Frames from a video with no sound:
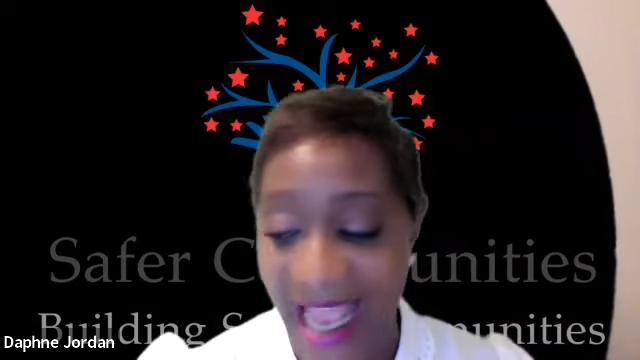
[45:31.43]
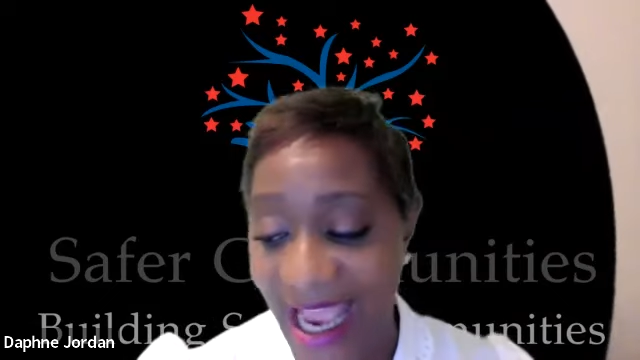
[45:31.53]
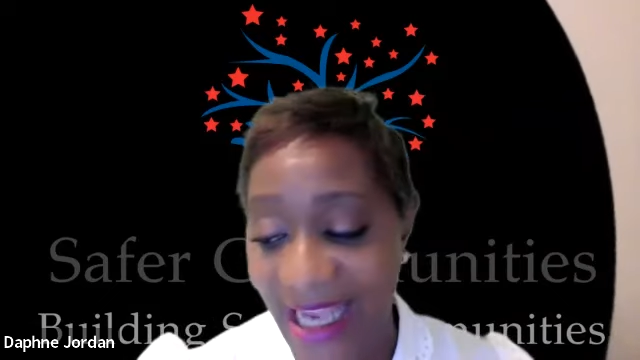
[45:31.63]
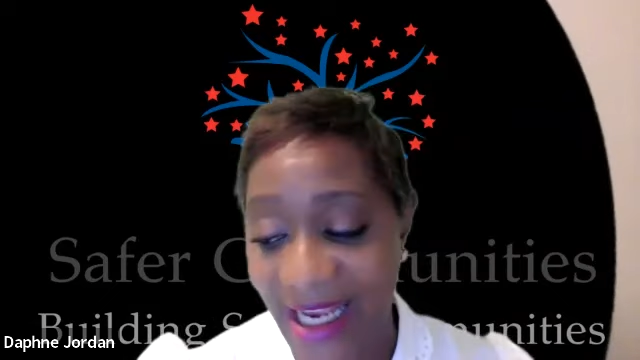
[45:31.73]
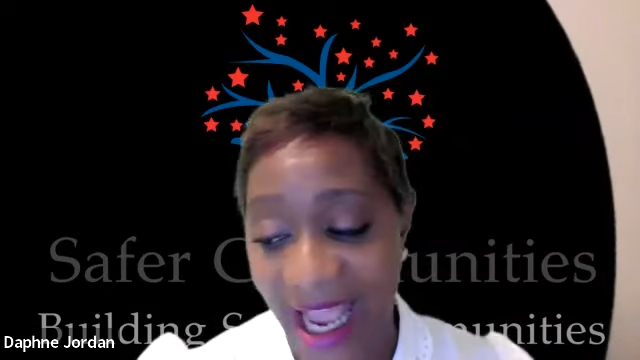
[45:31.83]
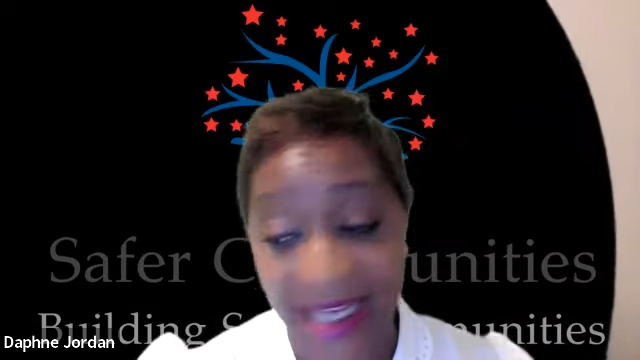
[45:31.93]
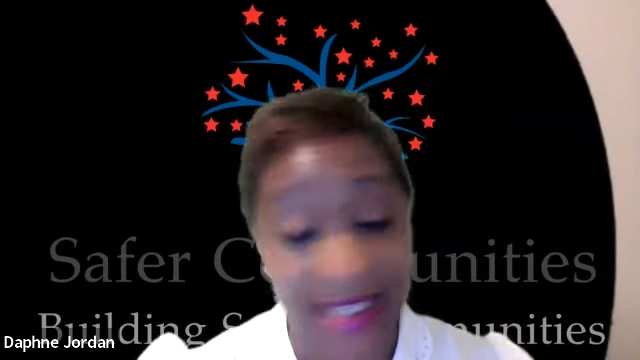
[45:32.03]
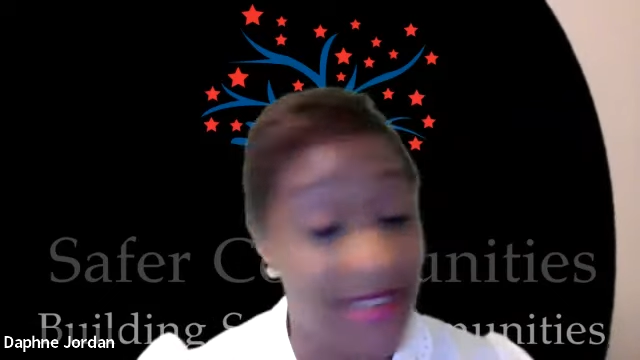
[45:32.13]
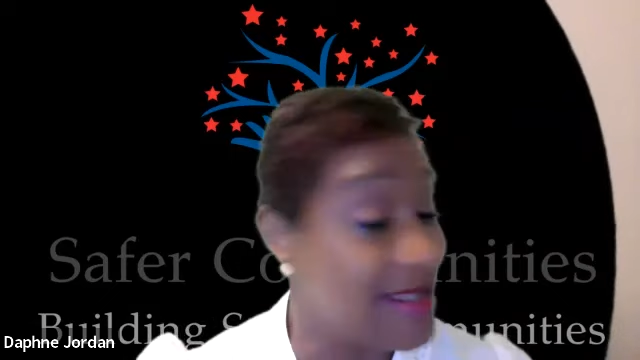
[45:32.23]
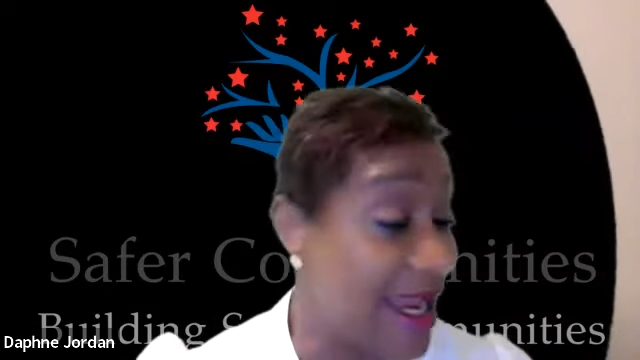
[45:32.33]
I I,
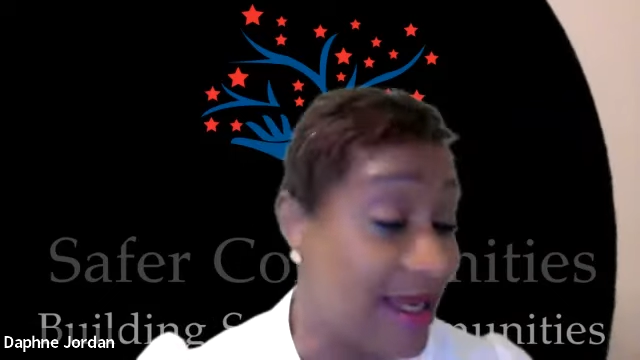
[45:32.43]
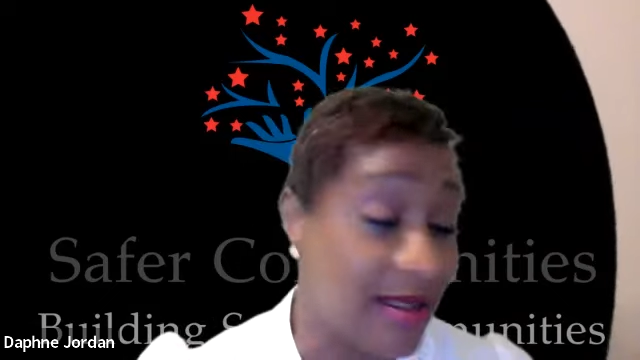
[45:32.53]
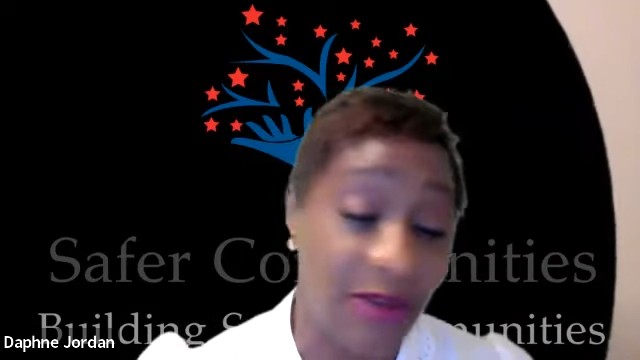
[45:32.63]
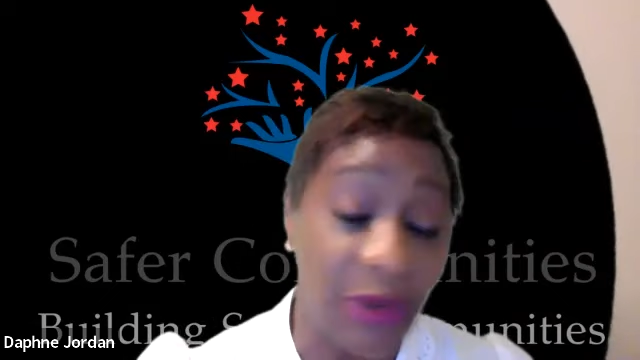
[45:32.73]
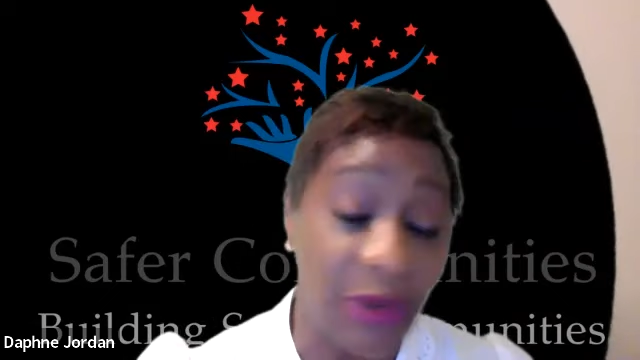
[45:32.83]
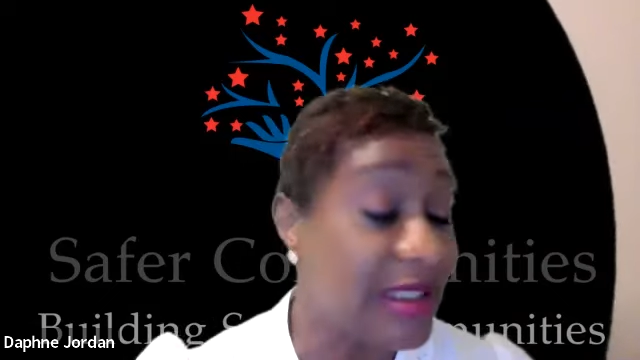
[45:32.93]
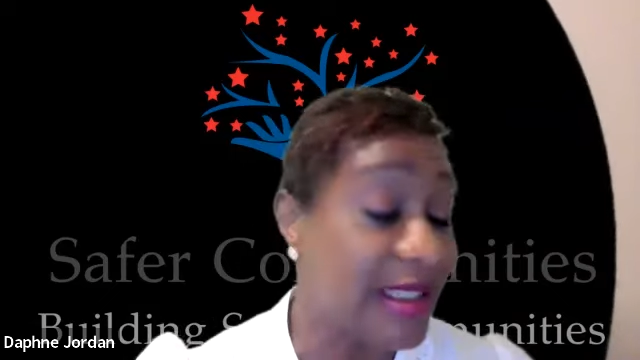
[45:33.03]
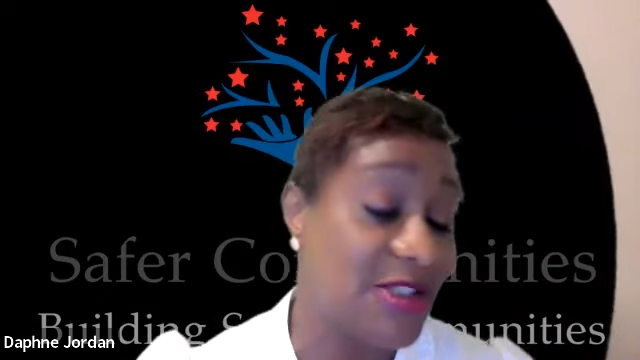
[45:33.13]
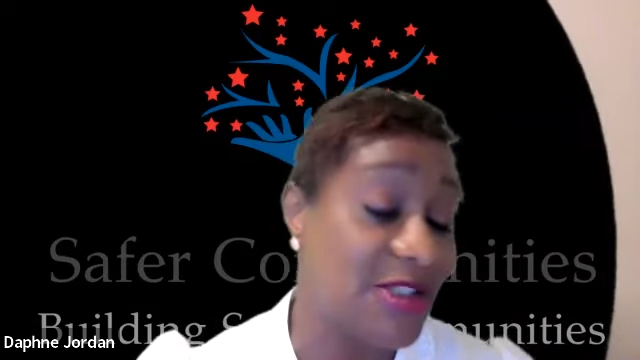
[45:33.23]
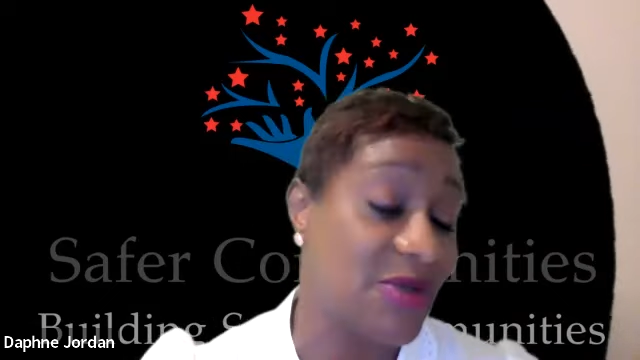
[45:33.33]
I thoroughly
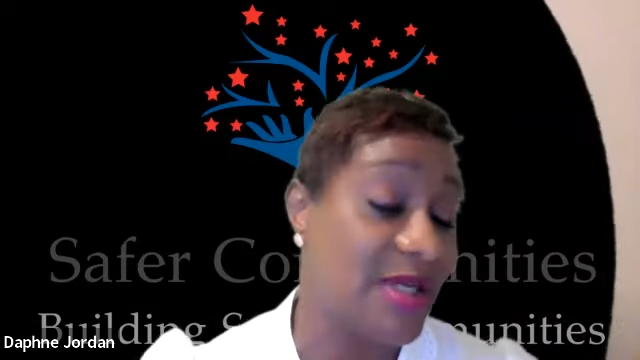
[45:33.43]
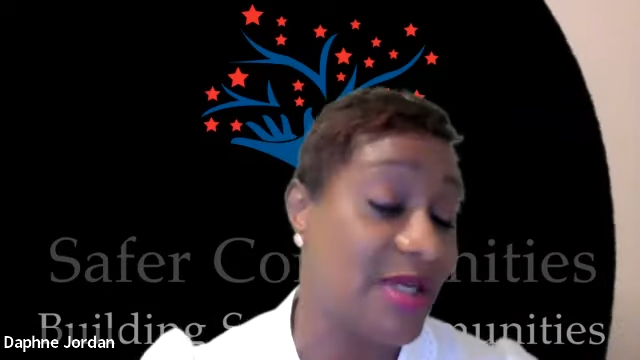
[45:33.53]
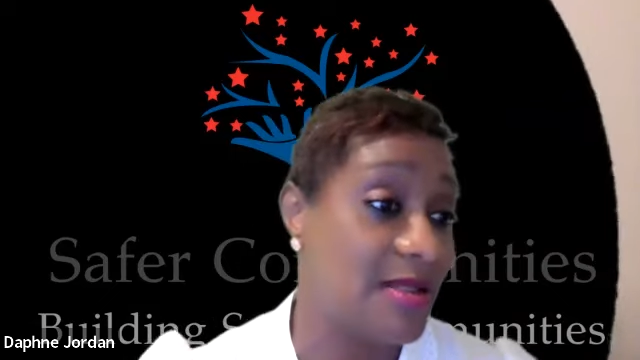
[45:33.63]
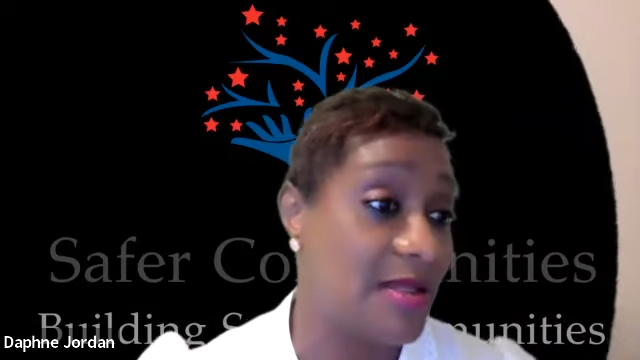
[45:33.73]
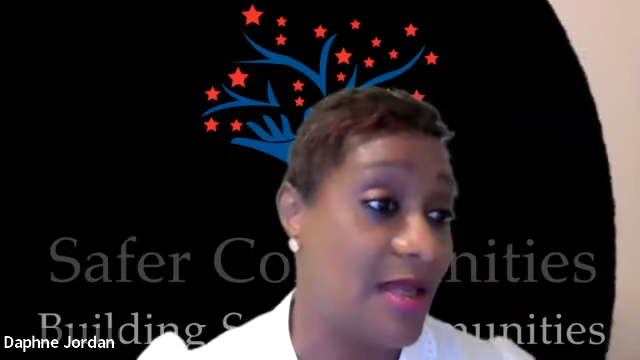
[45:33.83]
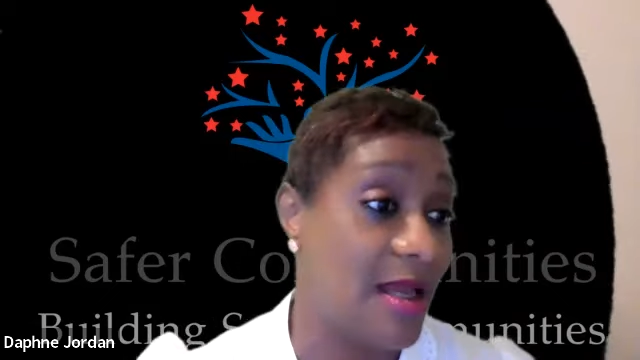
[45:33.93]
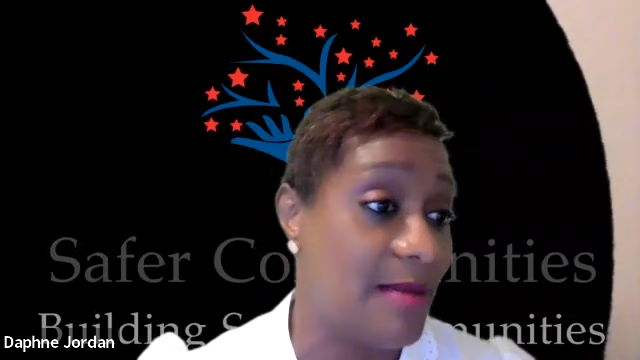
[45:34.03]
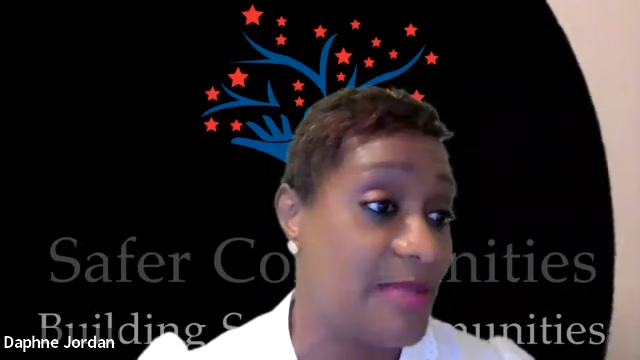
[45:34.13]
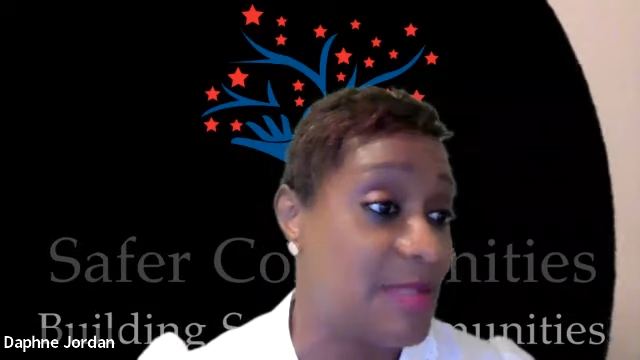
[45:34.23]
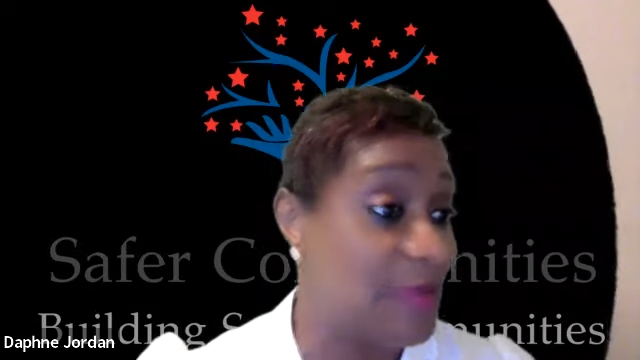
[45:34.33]
enjoyed
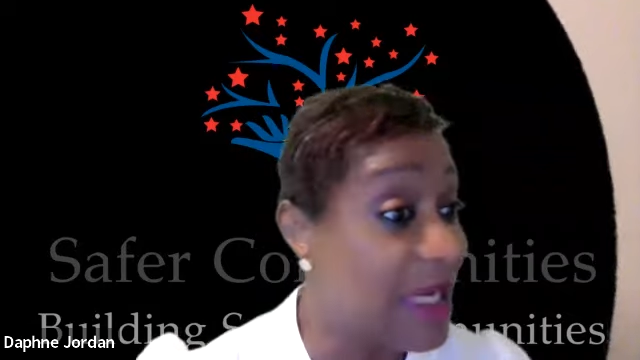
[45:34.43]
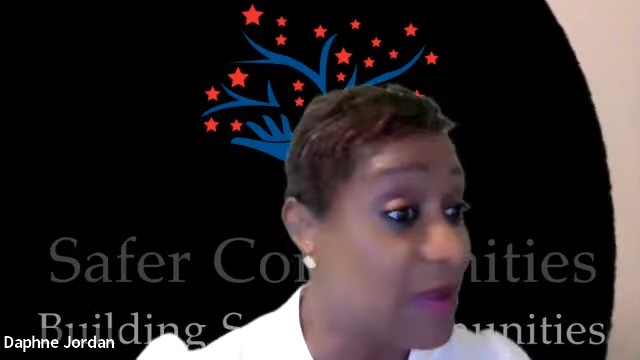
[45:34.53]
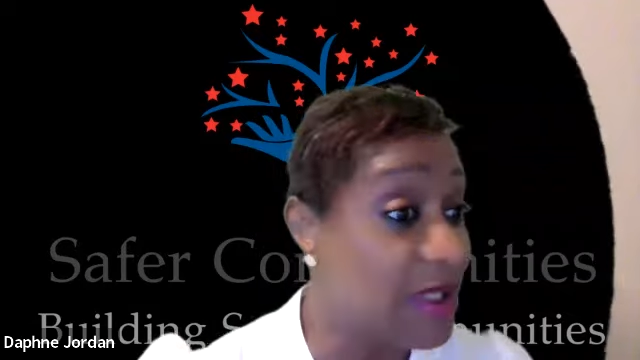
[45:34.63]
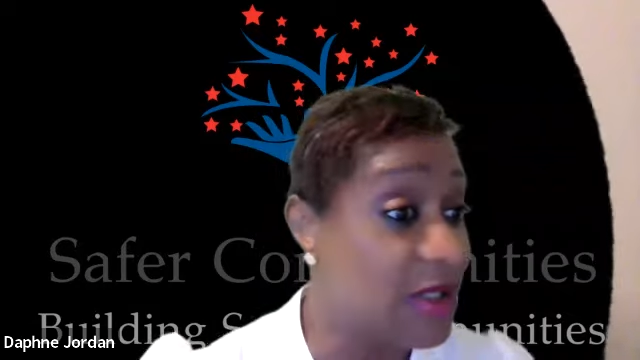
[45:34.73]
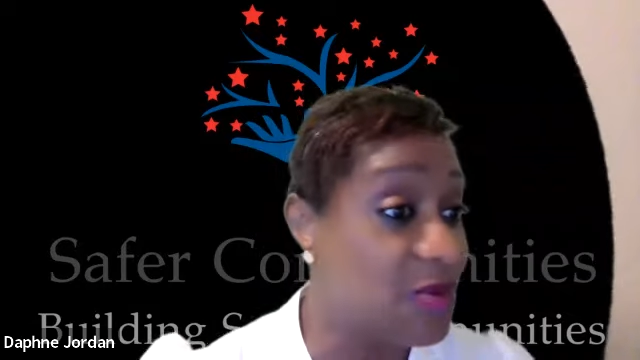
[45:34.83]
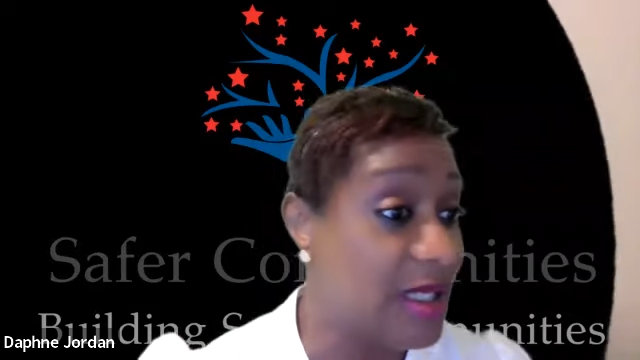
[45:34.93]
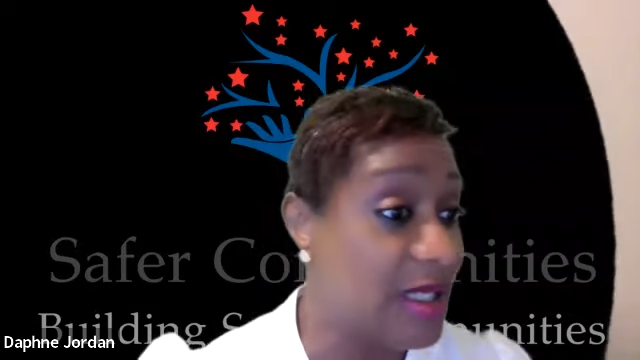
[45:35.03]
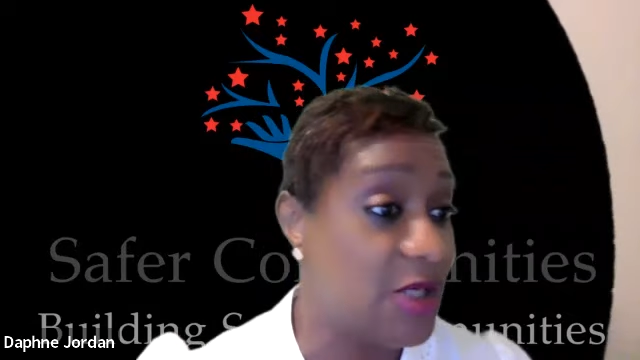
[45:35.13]
um, speaking with you, Whitney.